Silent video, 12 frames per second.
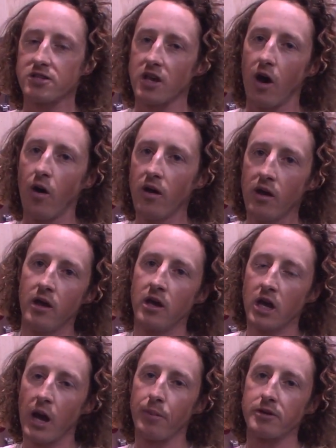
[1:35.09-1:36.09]
so a
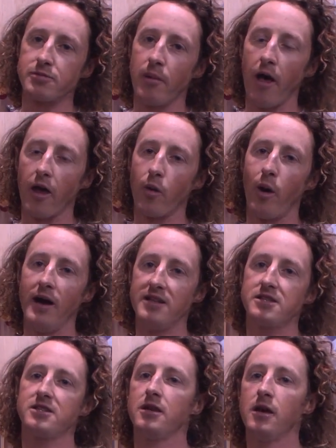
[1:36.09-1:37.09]
couple smaller
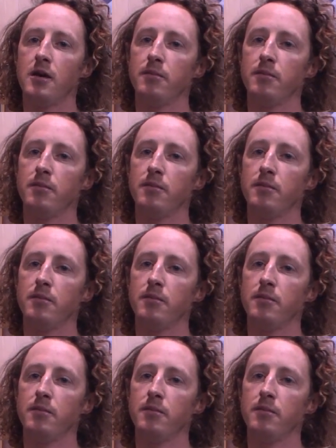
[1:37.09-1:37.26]
ones.